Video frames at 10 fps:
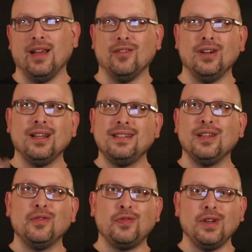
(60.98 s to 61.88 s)
really
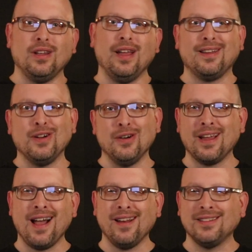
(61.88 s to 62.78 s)
didn't feel like going
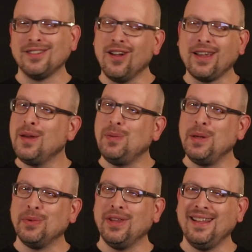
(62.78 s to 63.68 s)
out and talking to
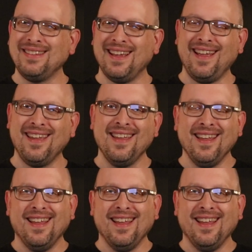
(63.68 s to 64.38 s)
people that day.